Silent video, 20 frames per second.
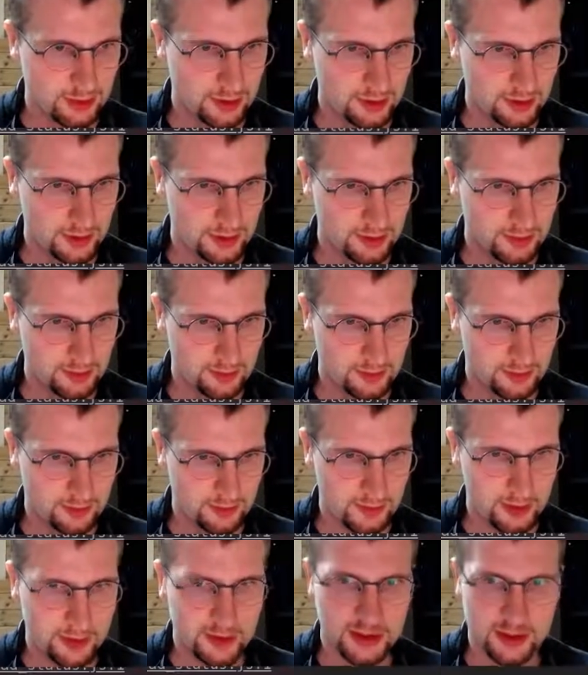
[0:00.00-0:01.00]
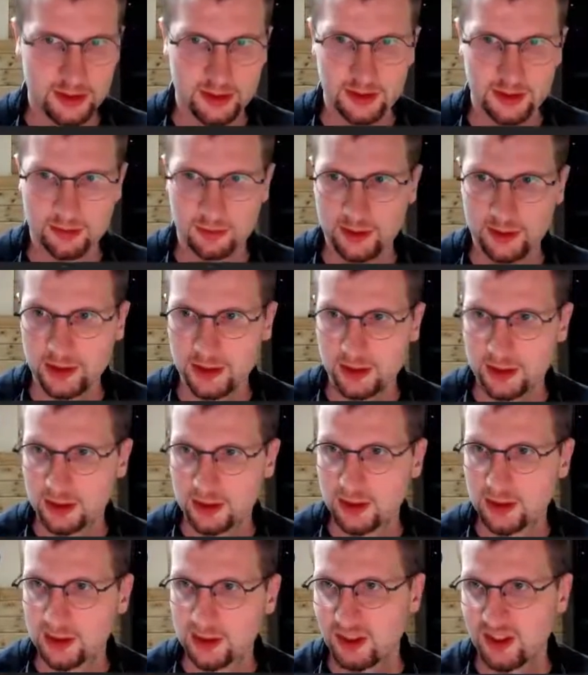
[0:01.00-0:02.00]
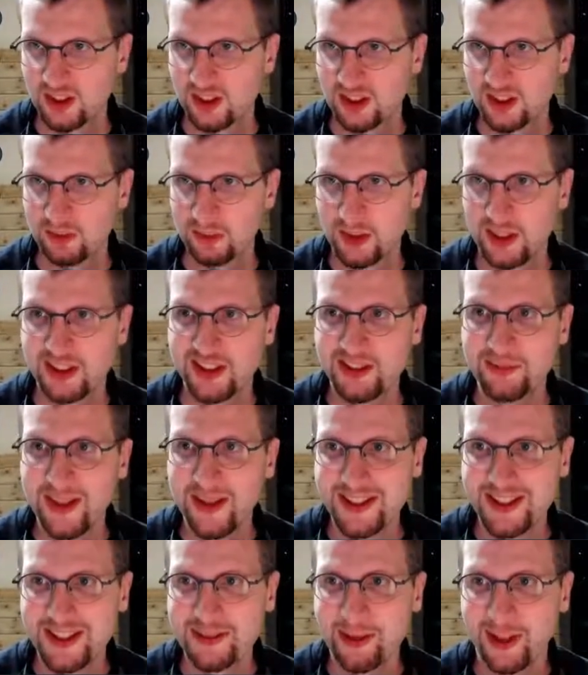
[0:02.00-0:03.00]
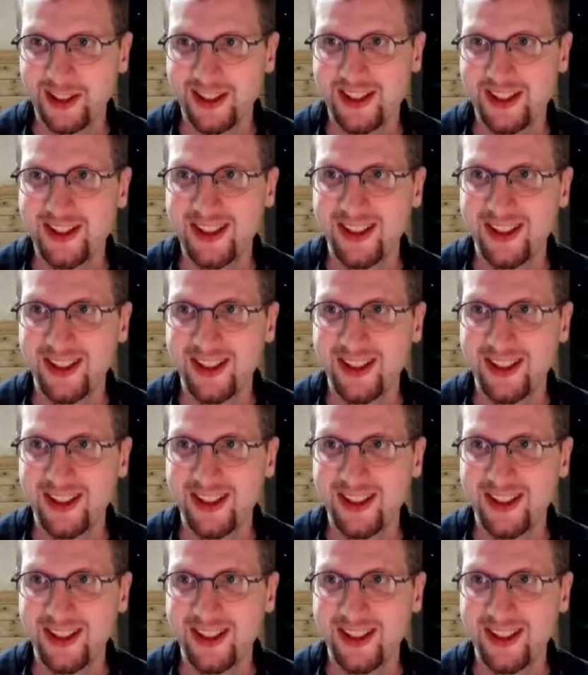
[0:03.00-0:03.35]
It's probably around here somewhere. This is all my debugging.